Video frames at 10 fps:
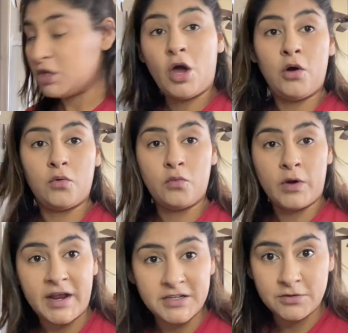Oh,
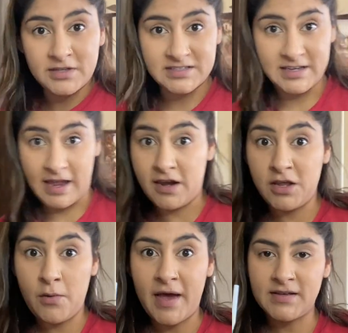would I do this again,
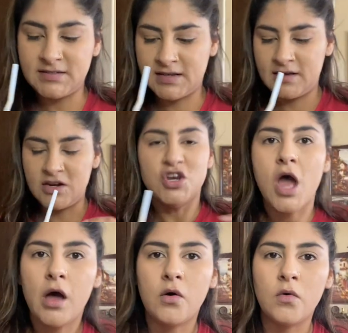you ask?
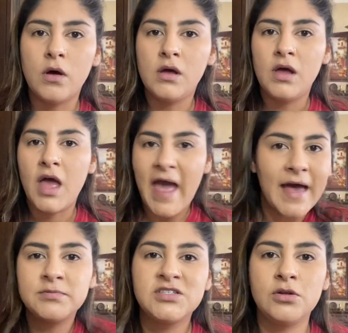No,
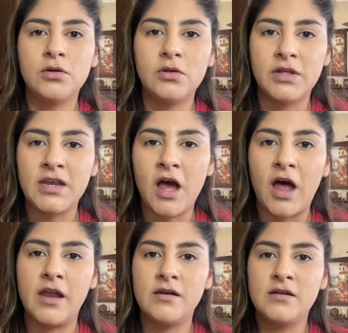absolutely
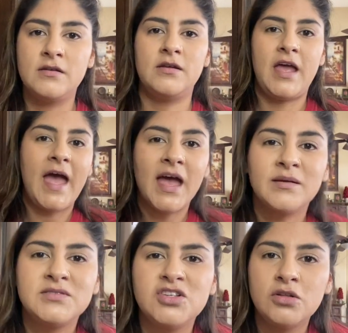not.
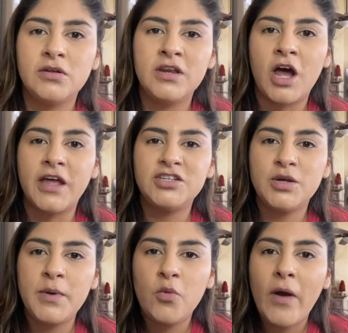Absolutely not. It took
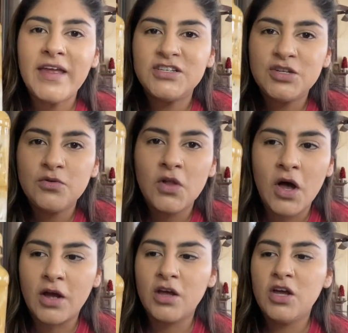me way too
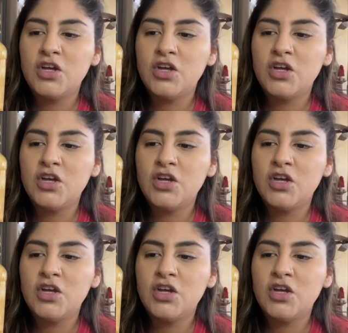long.